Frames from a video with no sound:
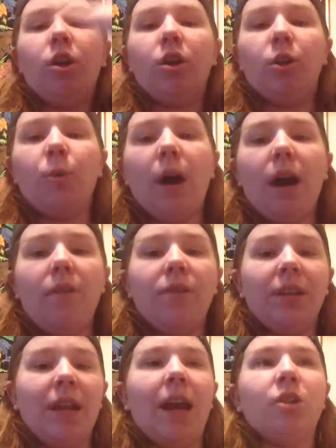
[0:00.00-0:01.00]
you have
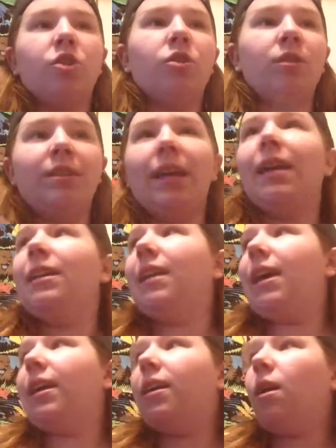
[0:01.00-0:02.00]
the natural
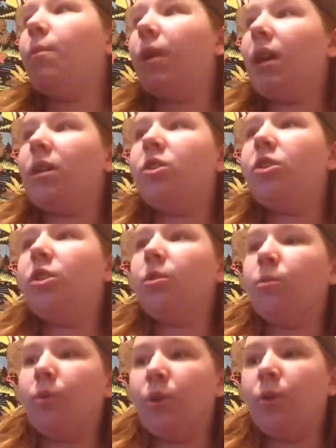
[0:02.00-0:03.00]
daylight coming into
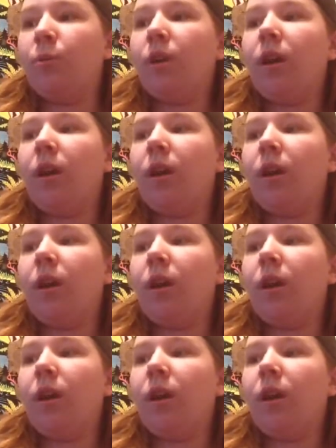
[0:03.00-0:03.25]
your room,